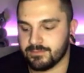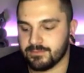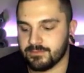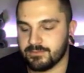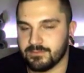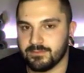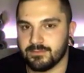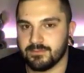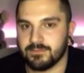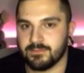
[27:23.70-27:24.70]

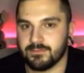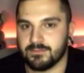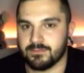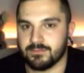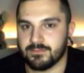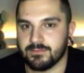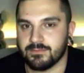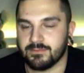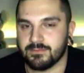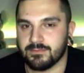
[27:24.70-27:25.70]

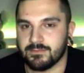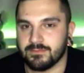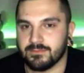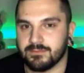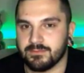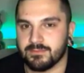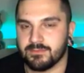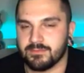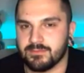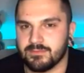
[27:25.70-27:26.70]

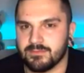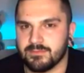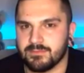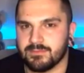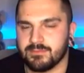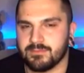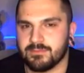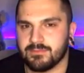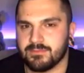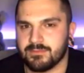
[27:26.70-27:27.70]

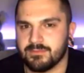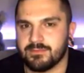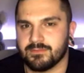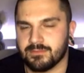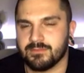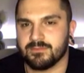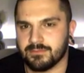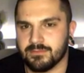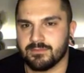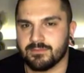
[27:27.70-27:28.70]

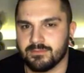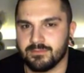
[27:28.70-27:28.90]
No words are spoken by the person on screen.